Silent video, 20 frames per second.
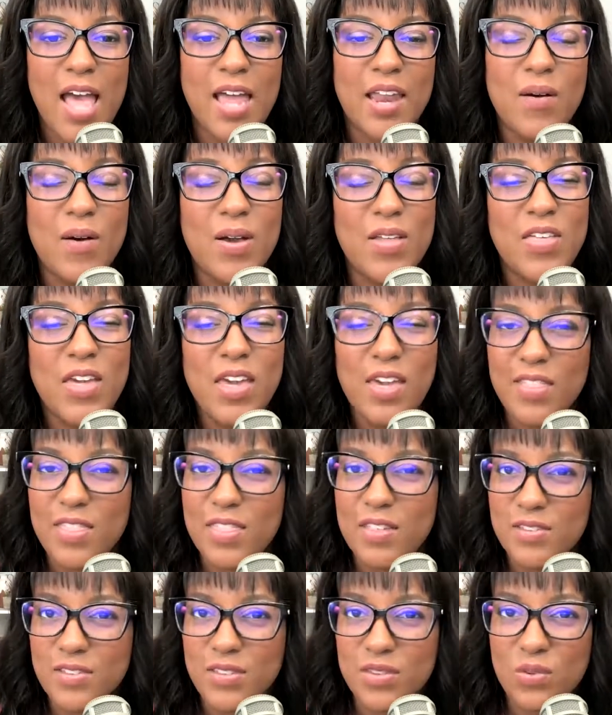Now, I think
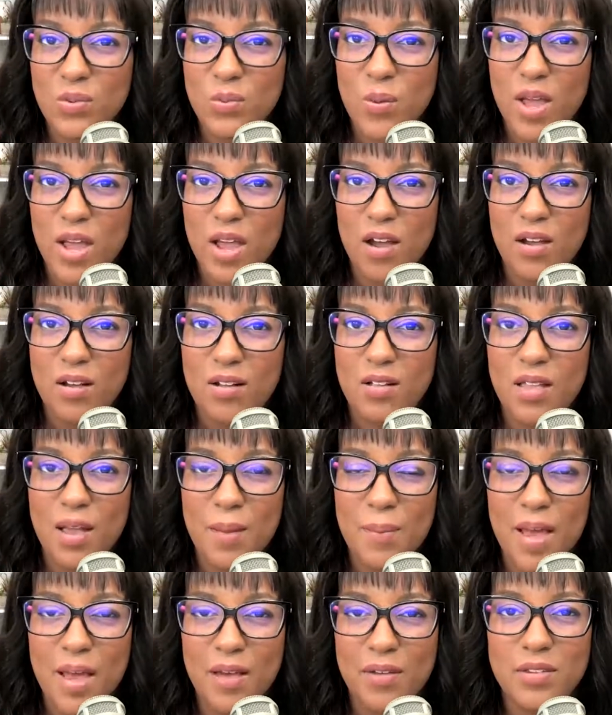this is where
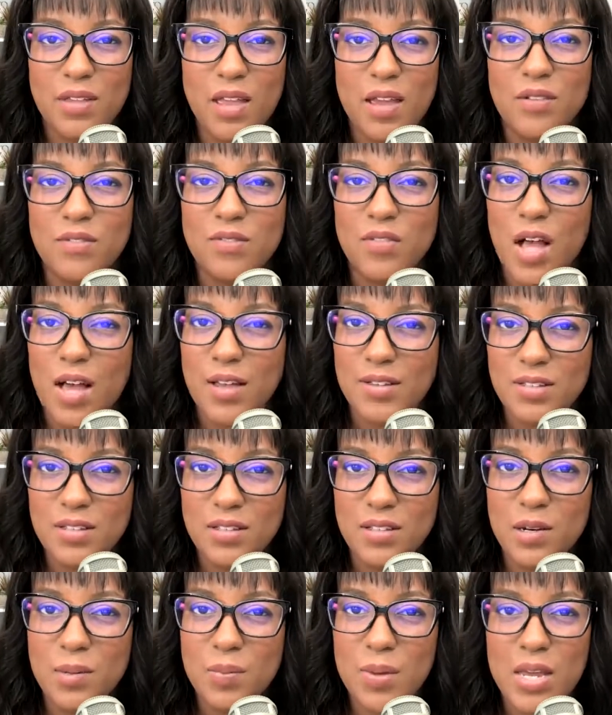Clubhouse kind of lost a
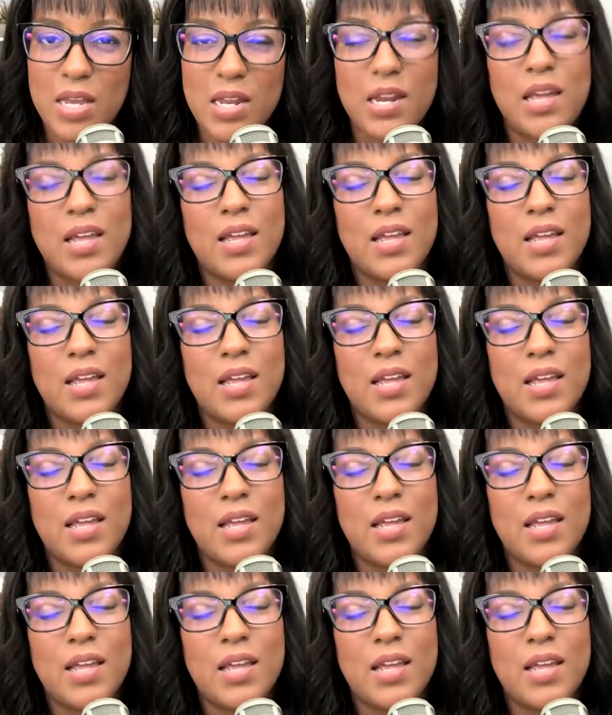little bit.